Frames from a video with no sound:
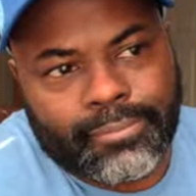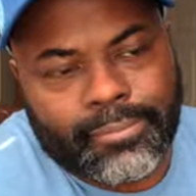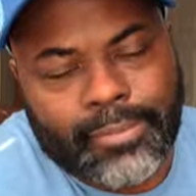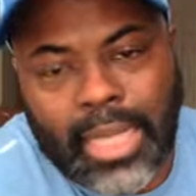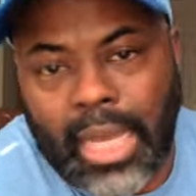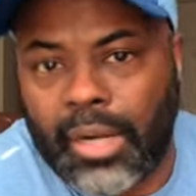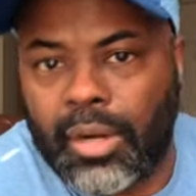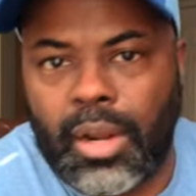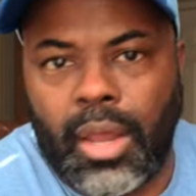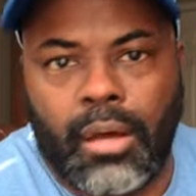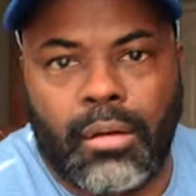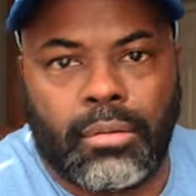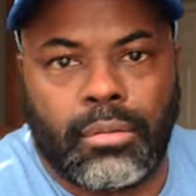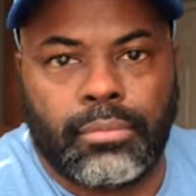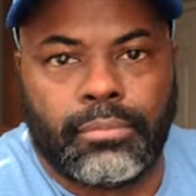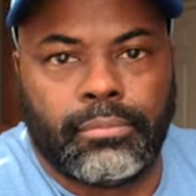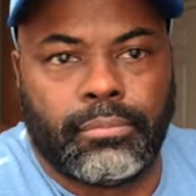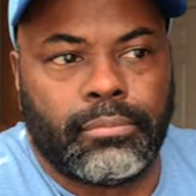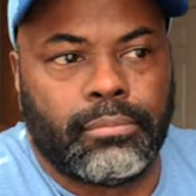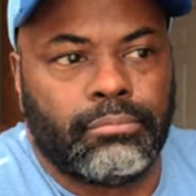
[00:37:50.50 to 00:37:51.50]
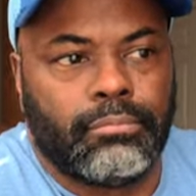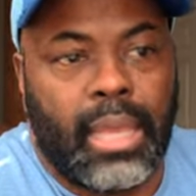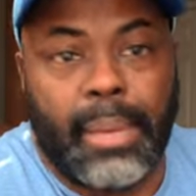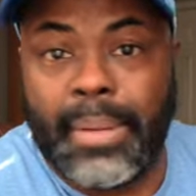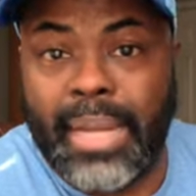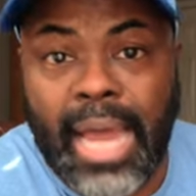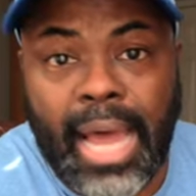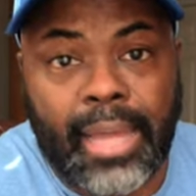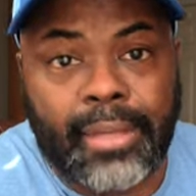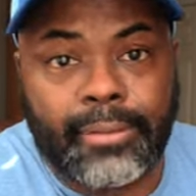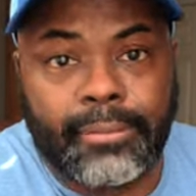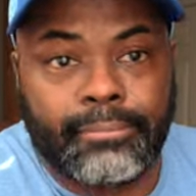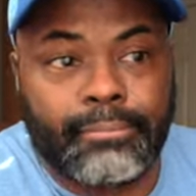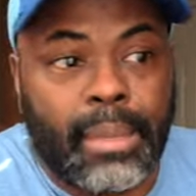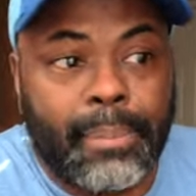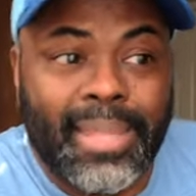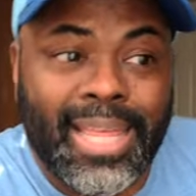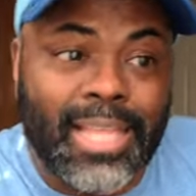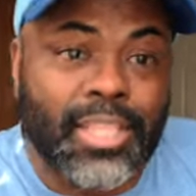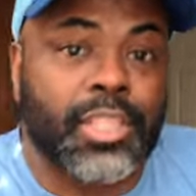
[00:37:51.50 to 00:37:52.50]
I don't know. Maybe not.
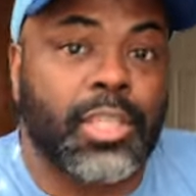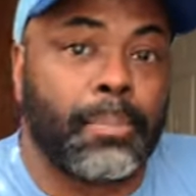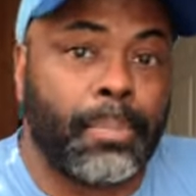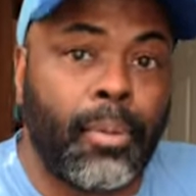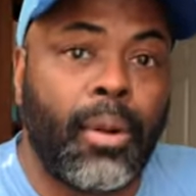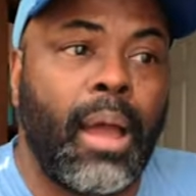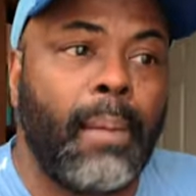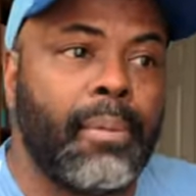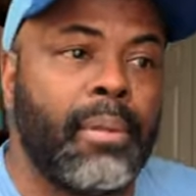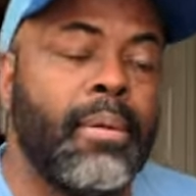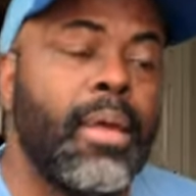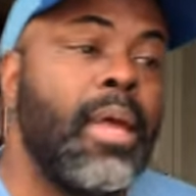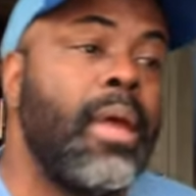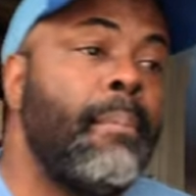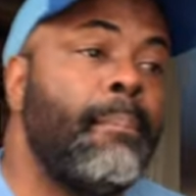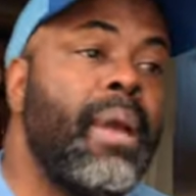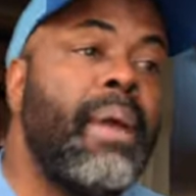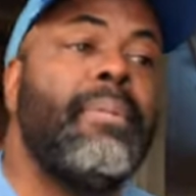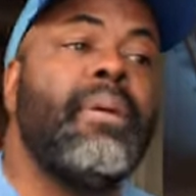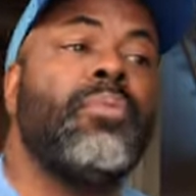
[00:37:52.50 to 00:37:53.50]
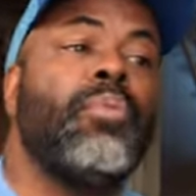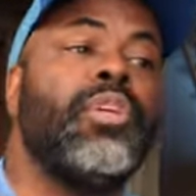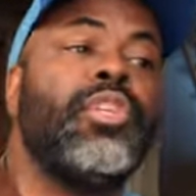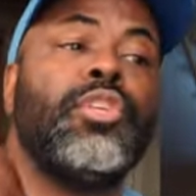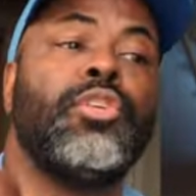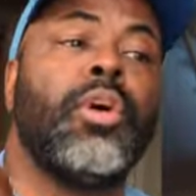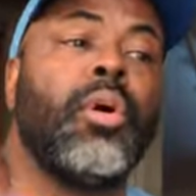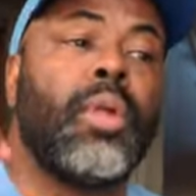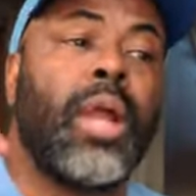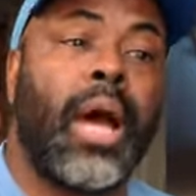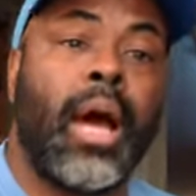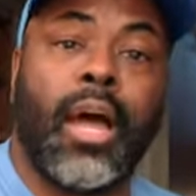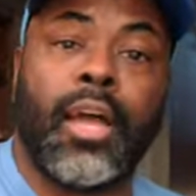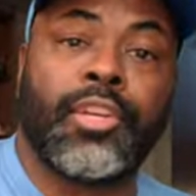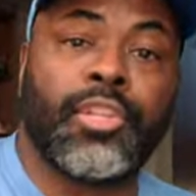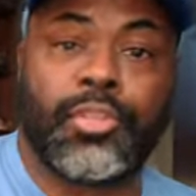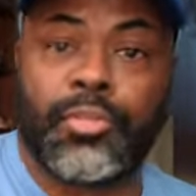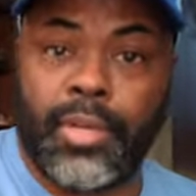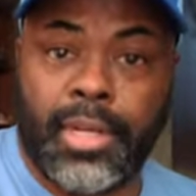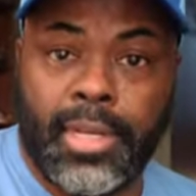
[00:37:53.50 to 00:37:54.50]
Maybe that's the problem. Maybe when you go to
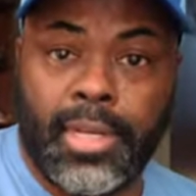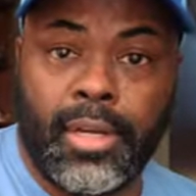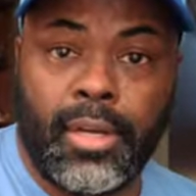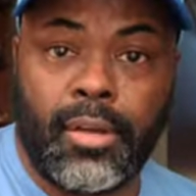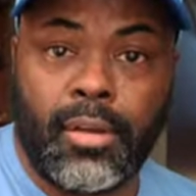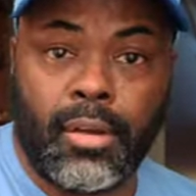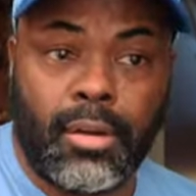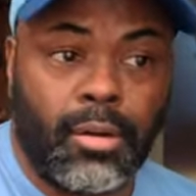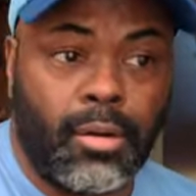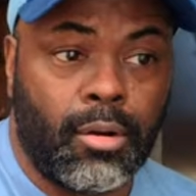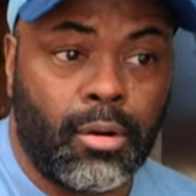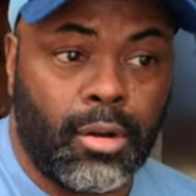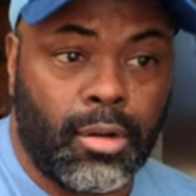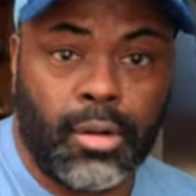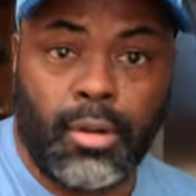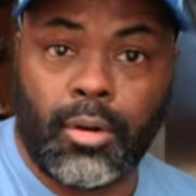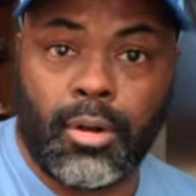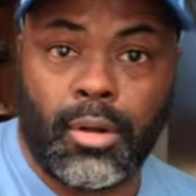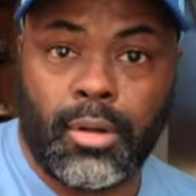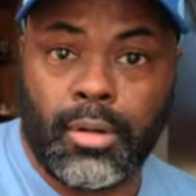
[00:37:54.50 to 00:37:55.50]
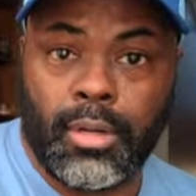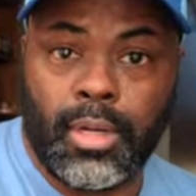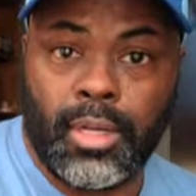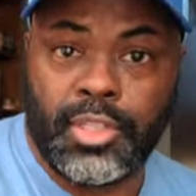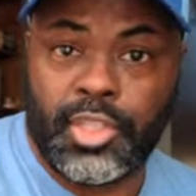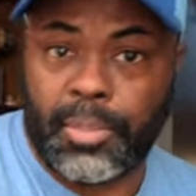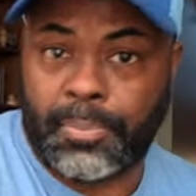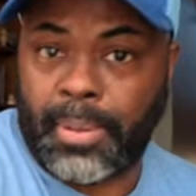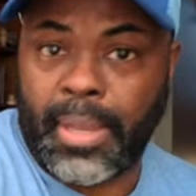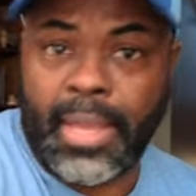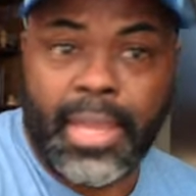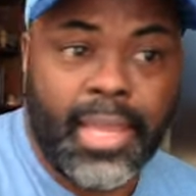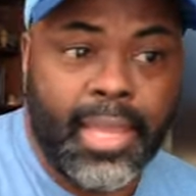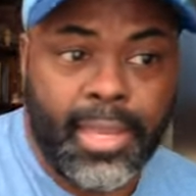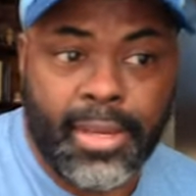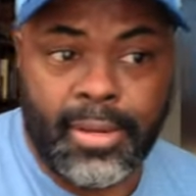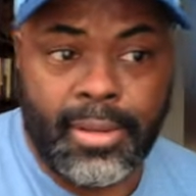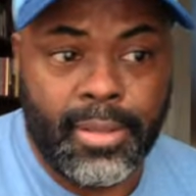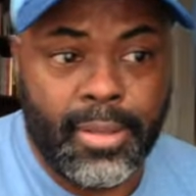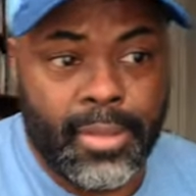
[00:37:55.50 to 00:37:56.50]
Austria or, or uh,
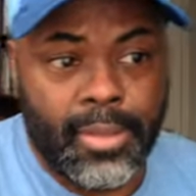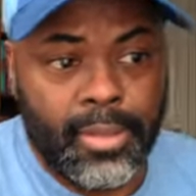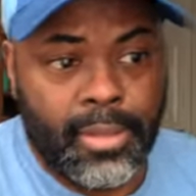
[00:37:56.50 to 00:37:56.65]
Japan,